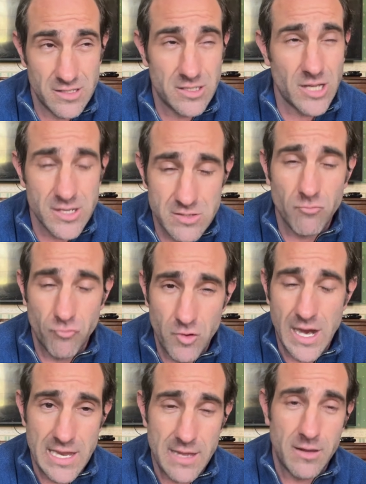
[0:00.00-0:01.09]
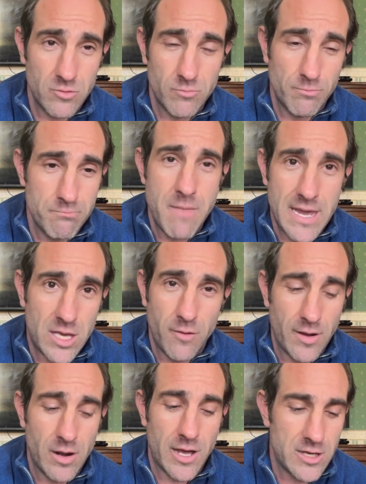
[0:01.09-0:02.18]
does really make you
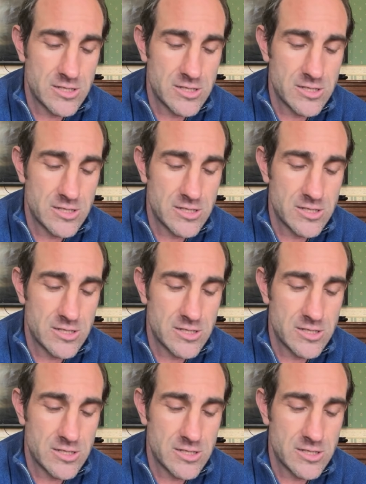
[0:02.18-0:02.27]
feel like you